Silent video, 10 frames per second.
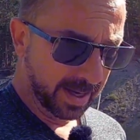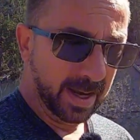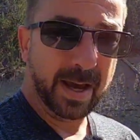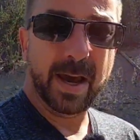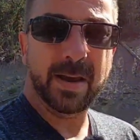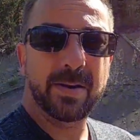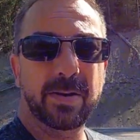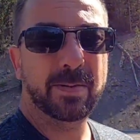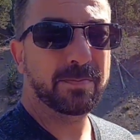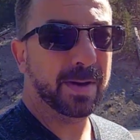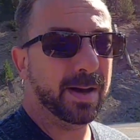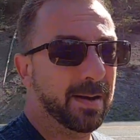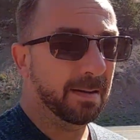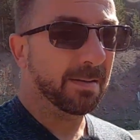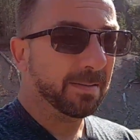in the
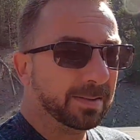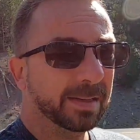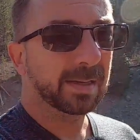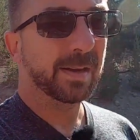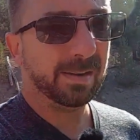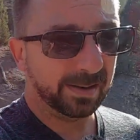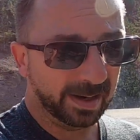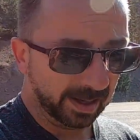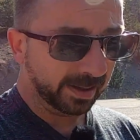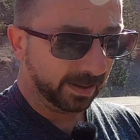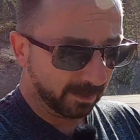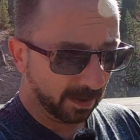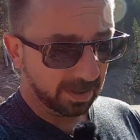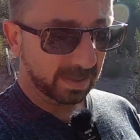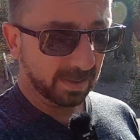park. Think it
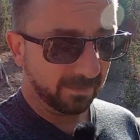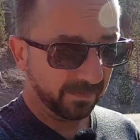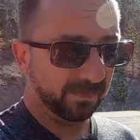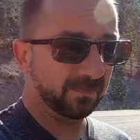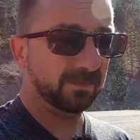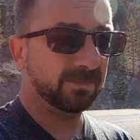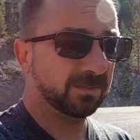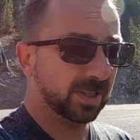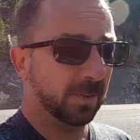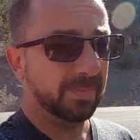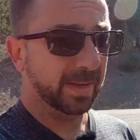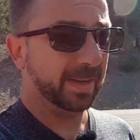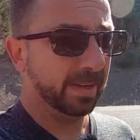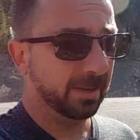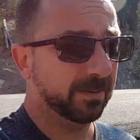was the
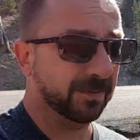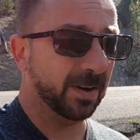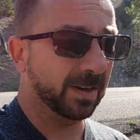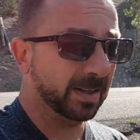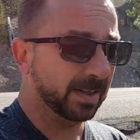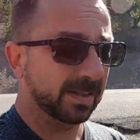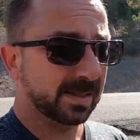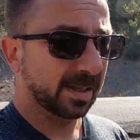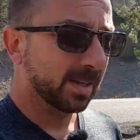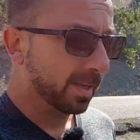something of August.